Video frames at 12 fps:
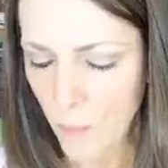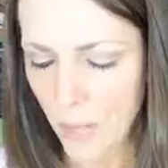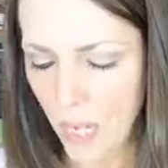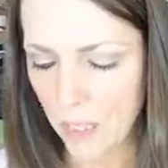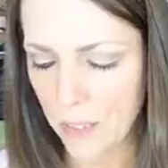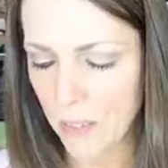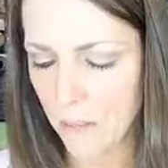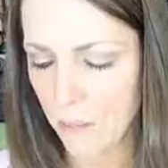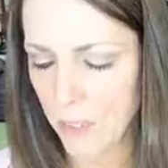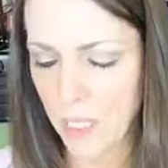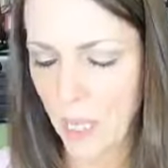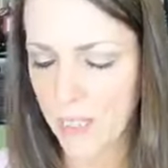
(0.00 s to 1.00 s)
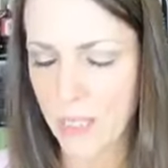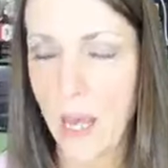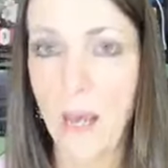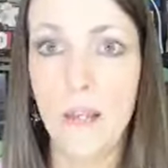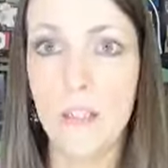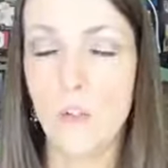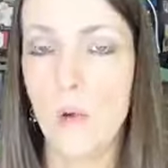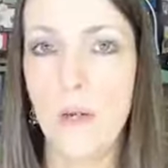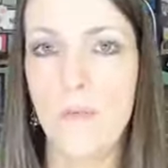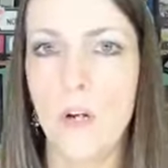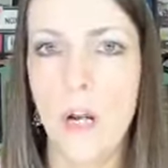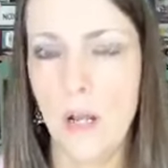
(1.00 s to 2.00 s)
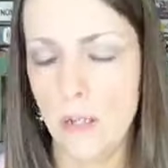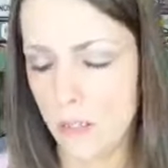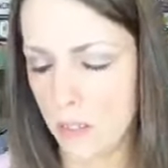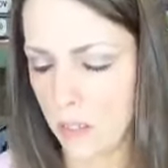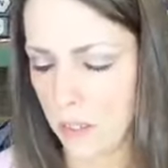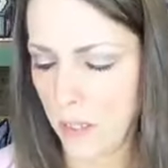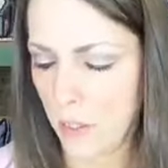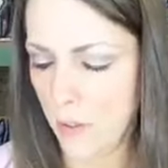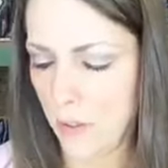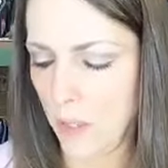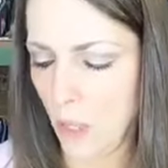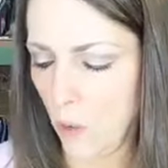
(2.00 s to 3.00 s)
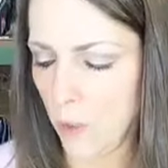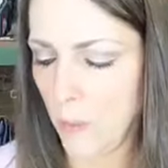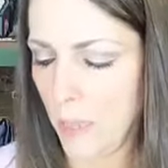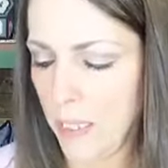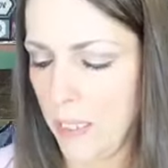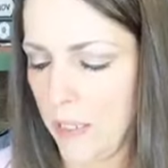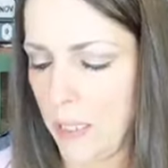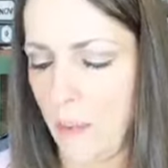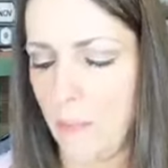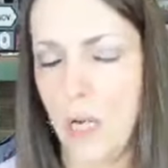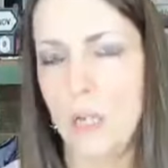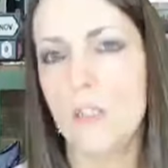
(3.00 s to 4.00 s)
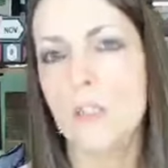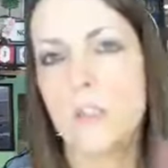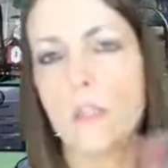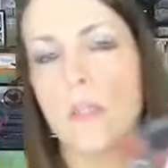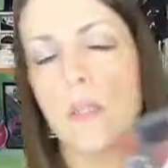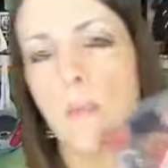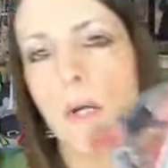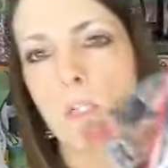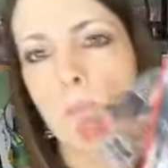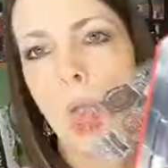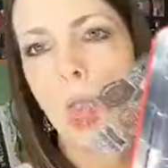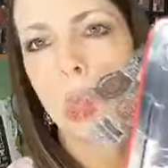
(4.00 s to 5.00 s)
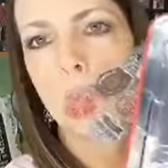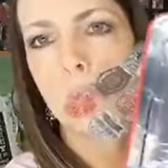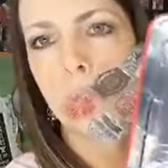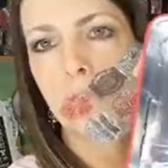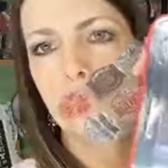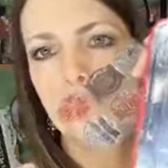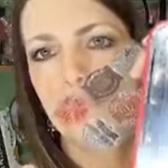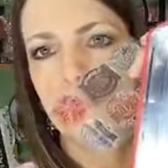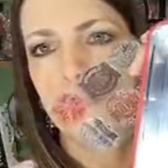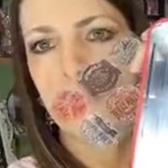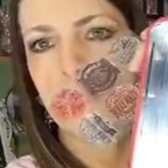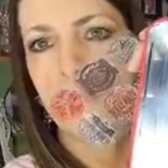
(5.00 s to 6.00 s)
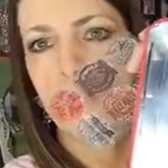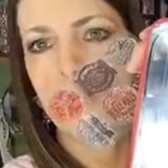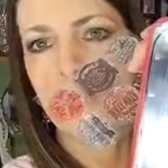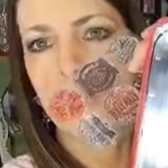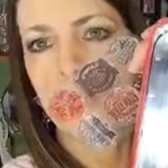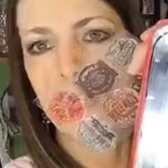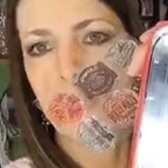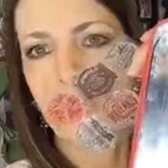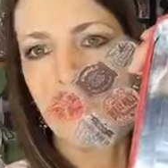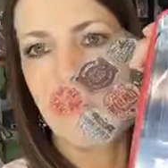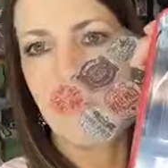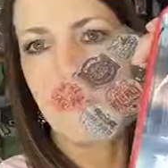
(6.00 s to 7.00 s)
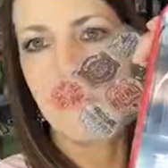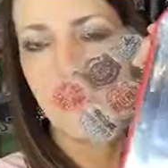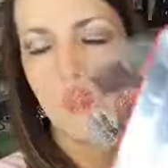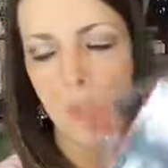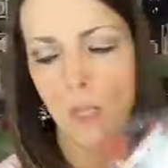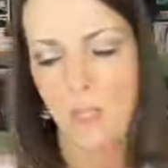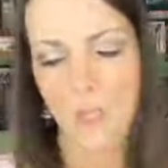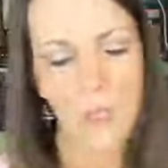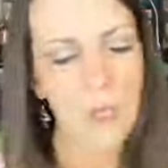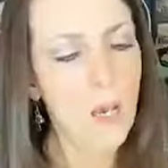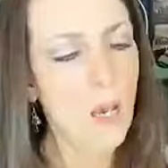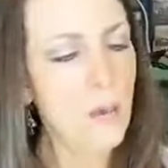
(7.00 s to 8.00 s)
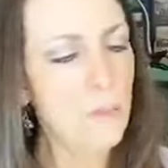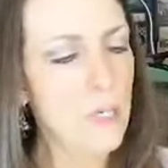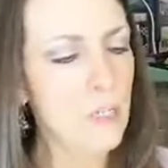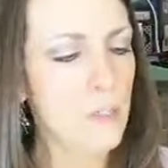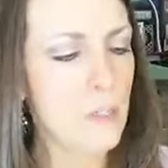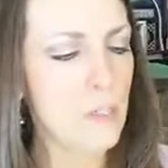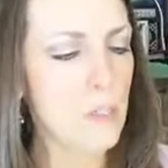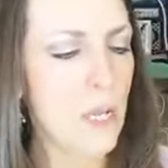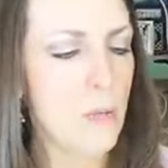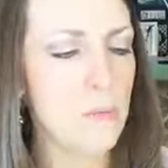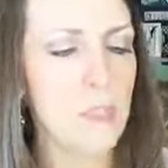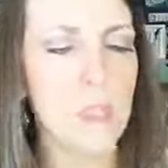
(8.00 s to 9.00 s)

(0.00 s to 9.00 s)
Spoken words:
But besides that, it's great for us. The only way to get that punch is in the punch box. You see the shape there. Here's the stamp